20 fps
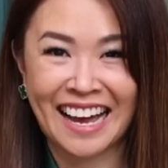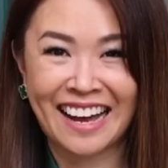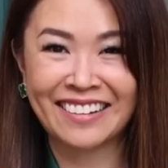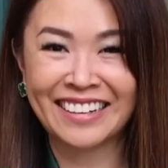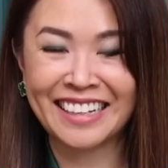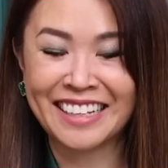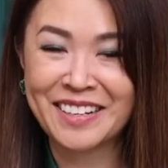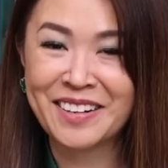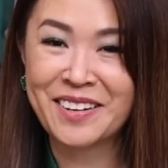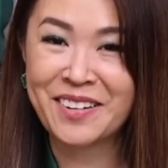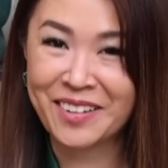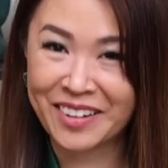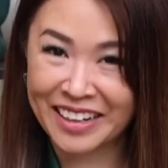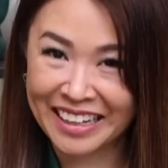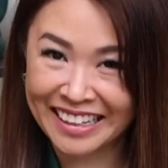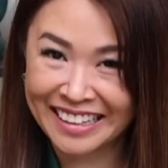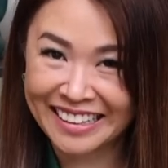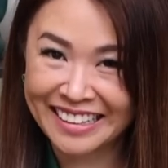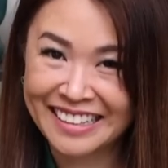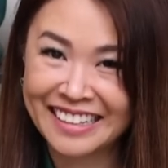out in
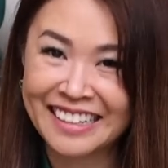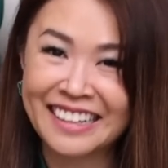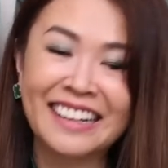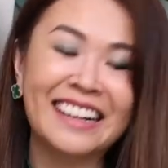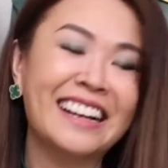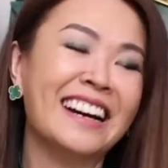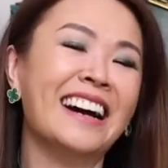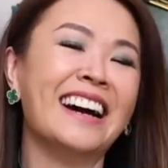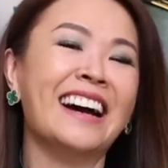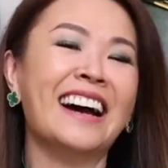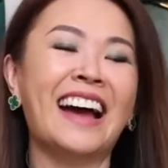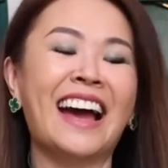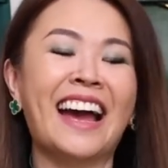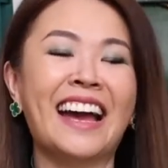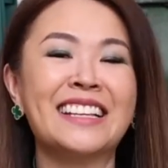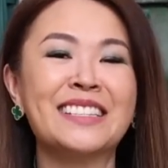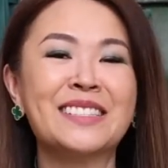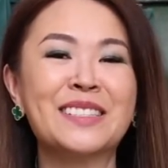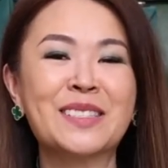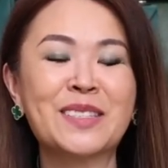green.
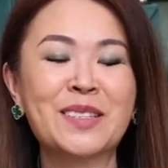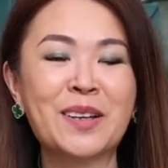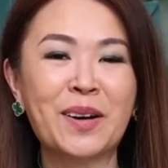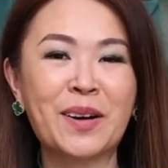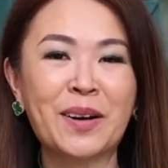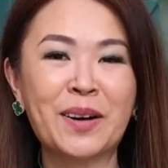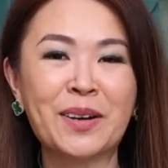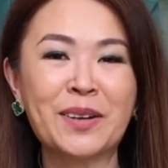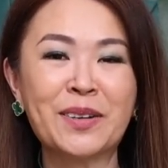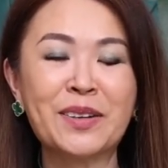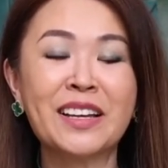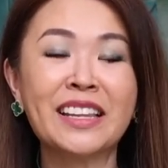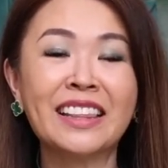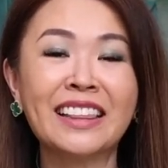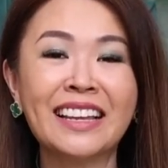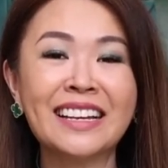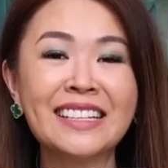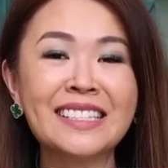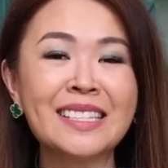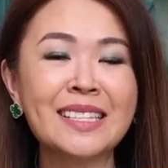And so
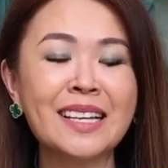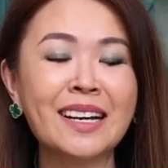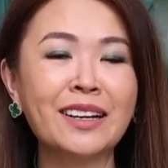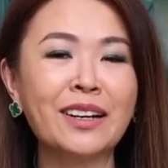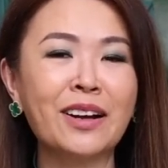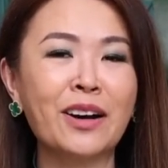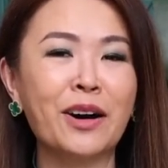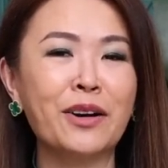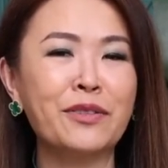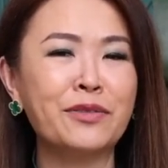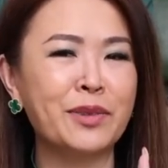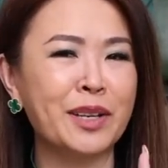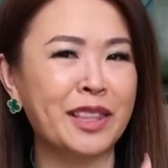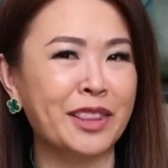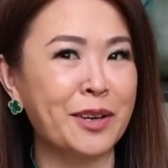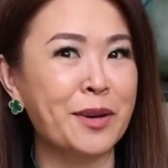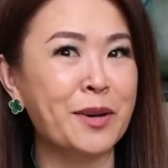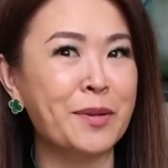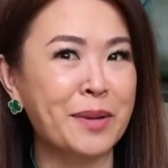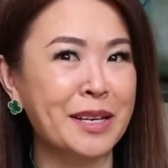let's start off with
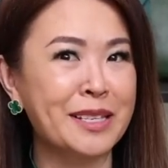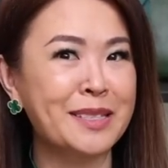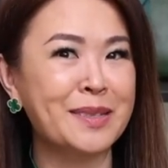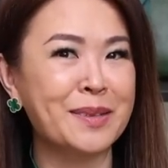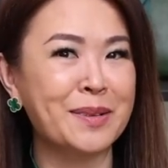the Hermes